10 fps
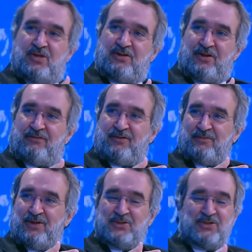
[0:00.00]
the
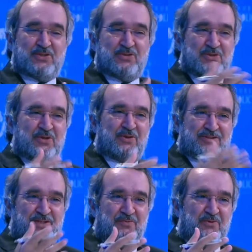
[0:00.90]
information, so it's not
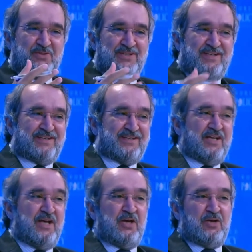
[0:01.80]
any more secret,
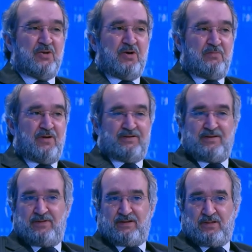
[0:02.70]
you know, about,
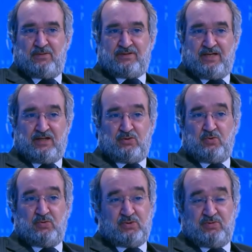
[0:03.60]
about our track two,
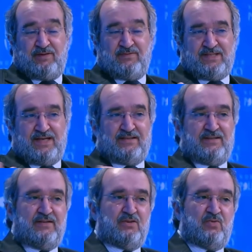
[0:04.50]
which we have started
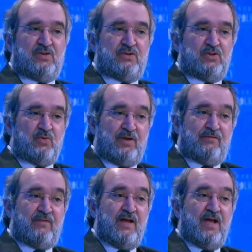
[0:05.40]
in 2012.
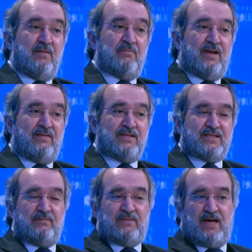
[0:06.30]
But at the
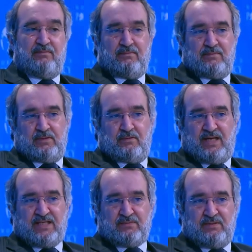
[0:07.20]
same time, you know,
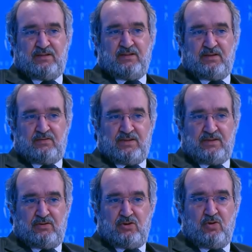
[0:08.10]
last meeting, it was
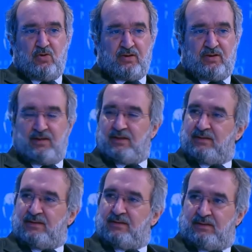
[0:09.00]
in New York,
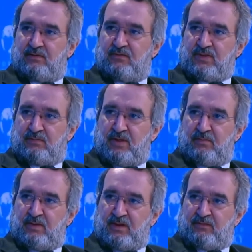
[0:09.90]
uh, end of
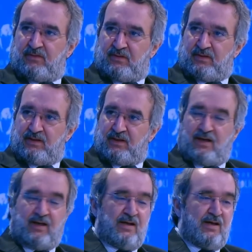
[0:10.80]
September, after the
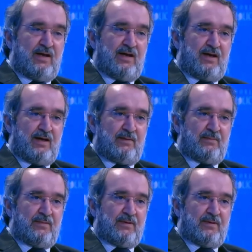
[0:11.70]
uh, uh, uh